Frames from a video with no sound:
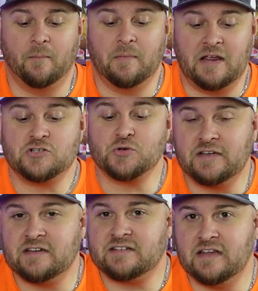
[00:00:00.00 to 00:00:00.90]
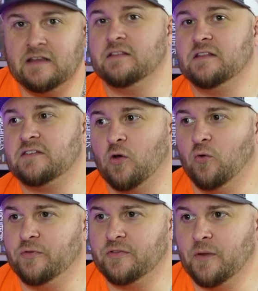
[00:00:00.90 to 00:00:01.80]
intrigued to see.
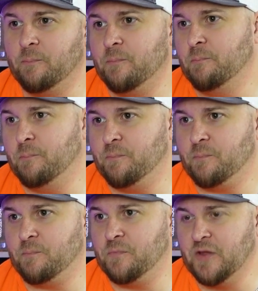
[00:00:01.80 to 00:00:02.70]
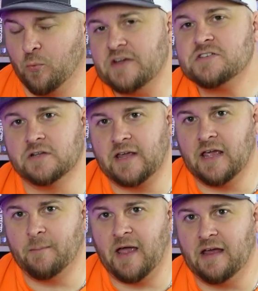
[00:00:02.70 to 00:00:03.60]
So the original
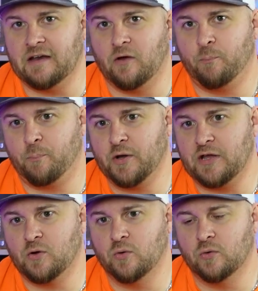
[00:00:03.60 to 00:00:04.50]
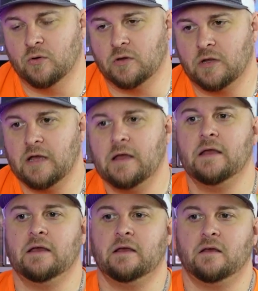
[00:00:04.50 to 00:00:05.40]
game had a pretty cool
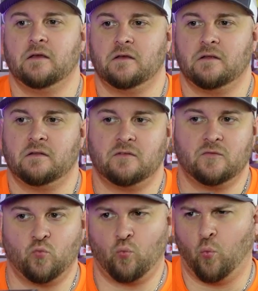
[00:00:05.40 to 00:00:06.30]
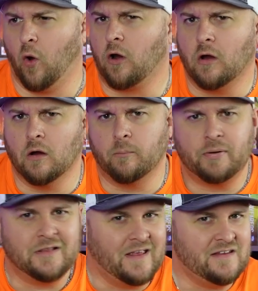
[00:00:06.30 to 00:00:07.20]
worker
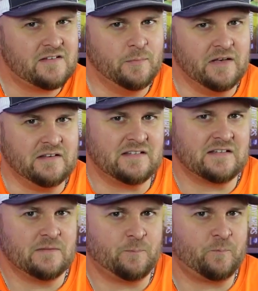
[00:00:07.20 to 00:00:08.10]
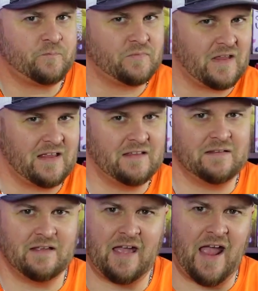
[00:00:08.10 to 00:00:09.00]
placement
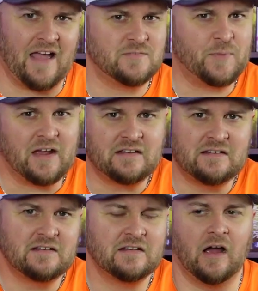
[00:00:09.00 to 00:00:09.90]
aspect,